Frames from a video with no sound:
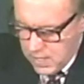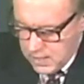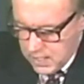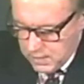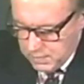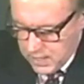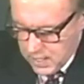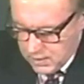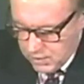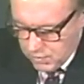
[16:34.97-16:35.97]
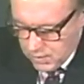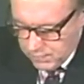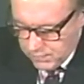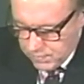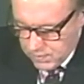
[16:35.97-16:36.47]
And then we had the thrill
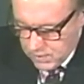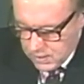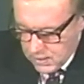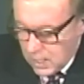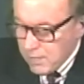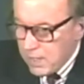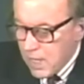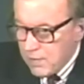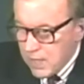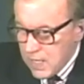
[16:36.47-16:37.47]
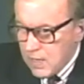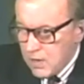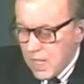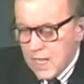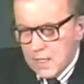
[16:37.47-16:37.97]
of coming over here,
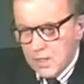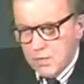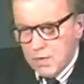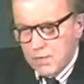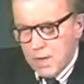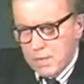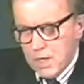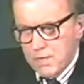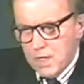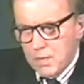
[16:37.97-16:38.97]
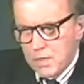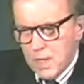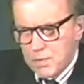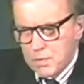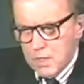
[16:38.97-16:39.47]
and I had the thrill of coming over here, well,
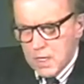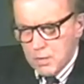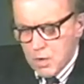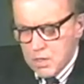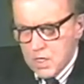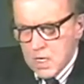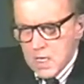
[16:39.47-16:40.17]
that was the week that was,